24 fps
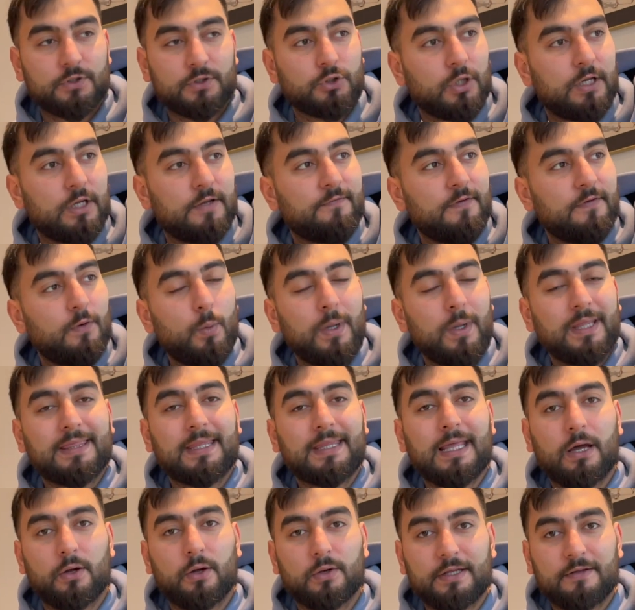So if it went
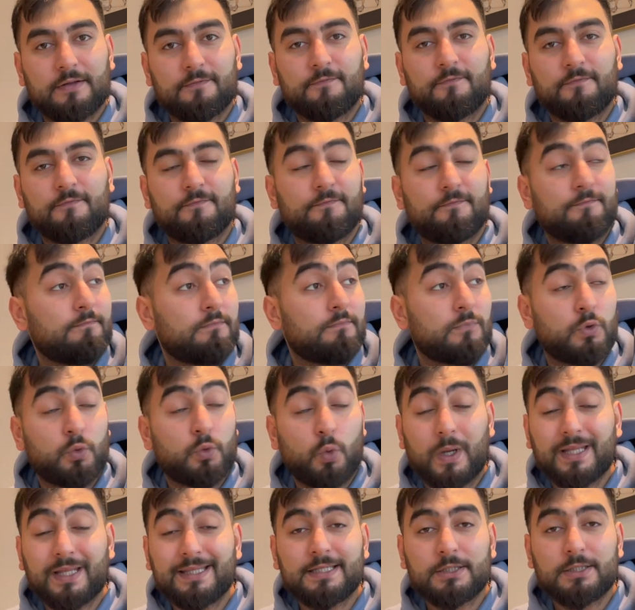down in
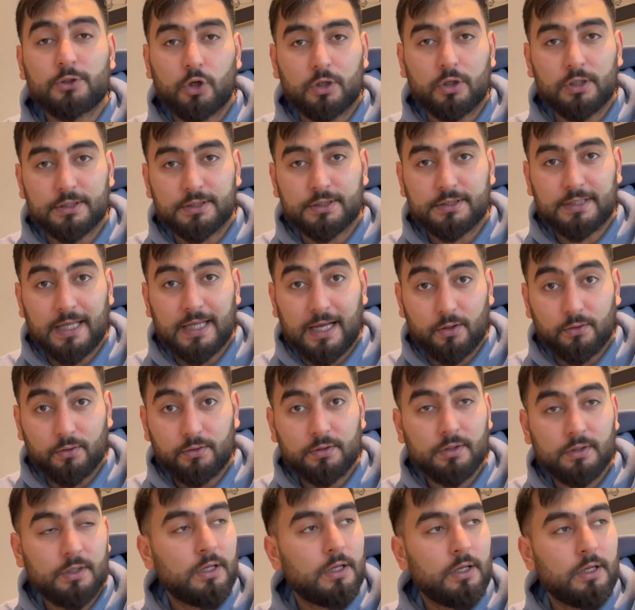$20 down
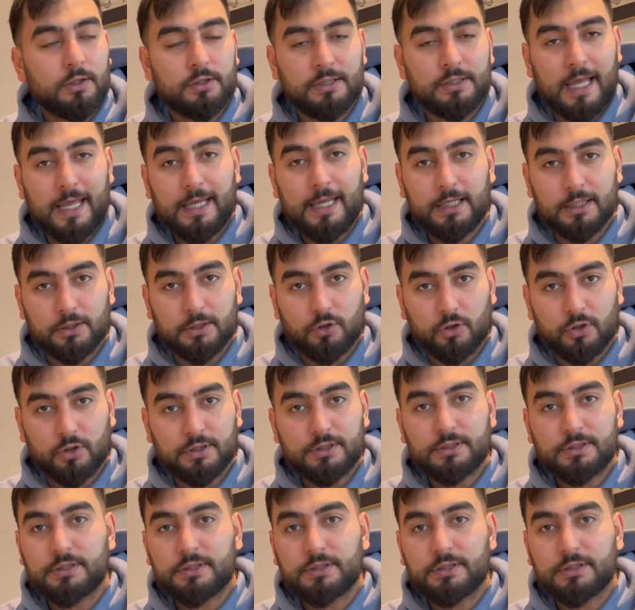to $80,